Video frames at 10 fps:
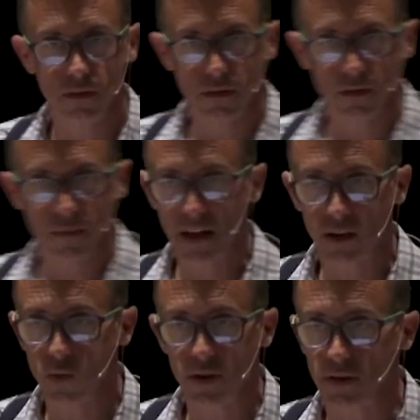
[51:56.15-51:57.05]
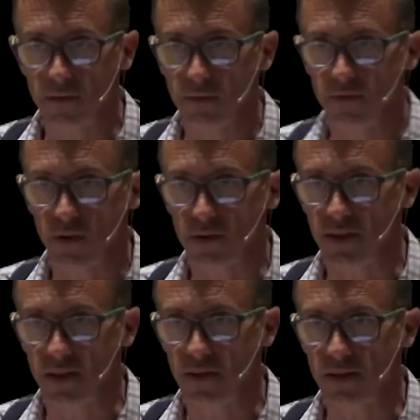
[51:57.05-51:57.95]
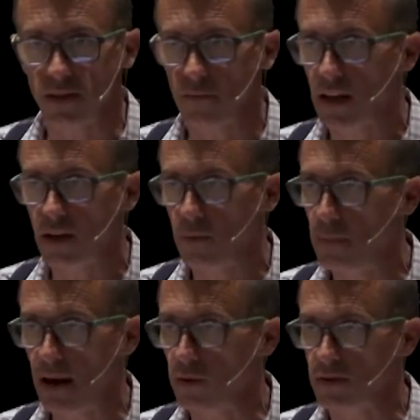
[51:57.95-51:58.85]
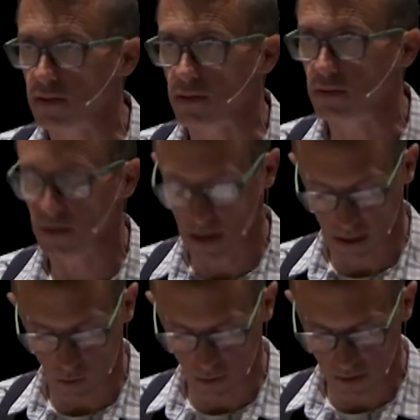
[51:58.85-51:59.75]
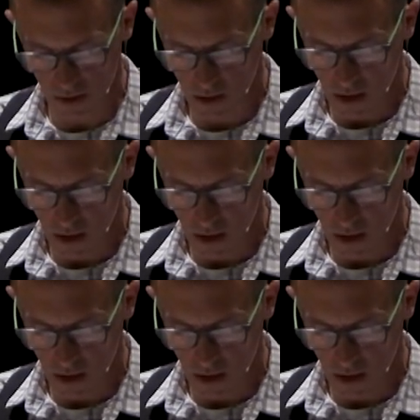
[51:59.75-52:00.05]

I'm not going to Philistines. I'm not going to bow to, to idols.